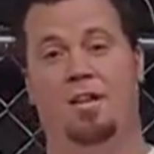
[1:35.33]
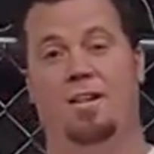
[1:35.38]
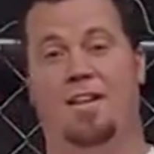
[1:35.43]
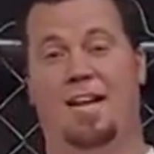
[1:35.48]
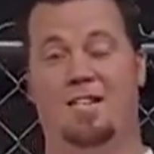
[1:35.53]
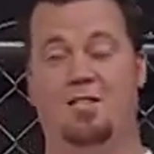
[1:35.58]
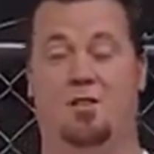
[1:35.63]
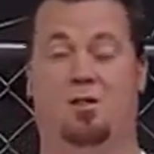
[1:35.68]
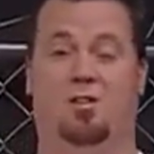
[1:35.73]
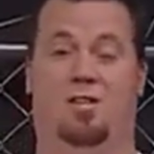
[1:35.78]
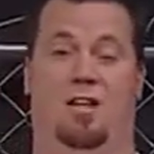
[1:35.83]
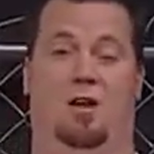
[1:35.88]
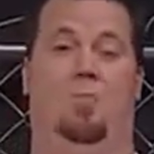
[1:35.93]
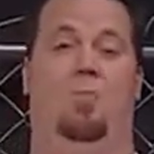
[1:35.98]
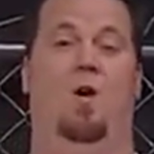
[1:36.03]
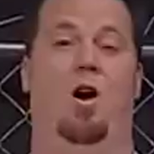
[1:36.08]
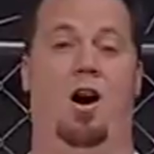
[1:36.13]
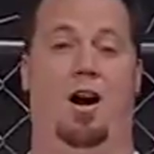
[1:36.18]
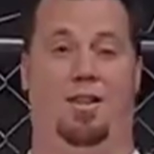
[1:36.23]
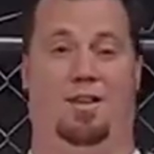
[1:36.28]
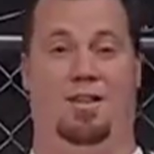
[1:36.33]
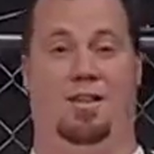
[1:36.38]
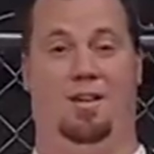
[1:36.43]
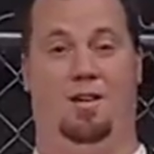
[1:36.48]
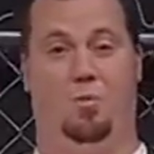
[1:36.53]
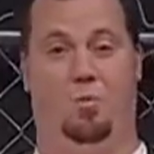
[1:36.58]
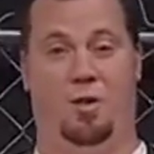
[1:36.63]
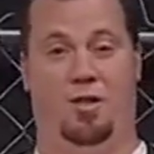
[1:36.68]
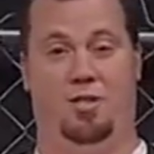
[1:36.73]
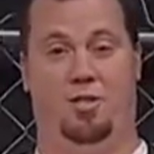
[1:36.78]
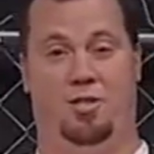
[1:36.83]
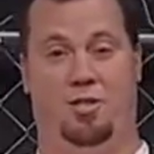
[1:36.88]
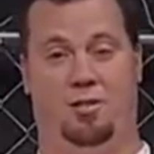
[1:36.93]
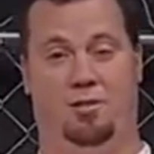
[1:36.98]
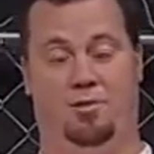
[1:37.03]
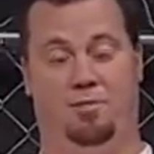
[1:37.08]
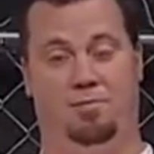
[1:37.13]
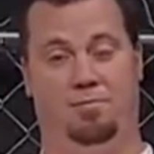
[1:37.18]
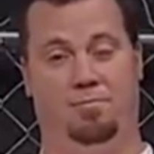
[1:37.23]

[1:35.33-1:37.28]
that's going to look like a moth that hit a windshield.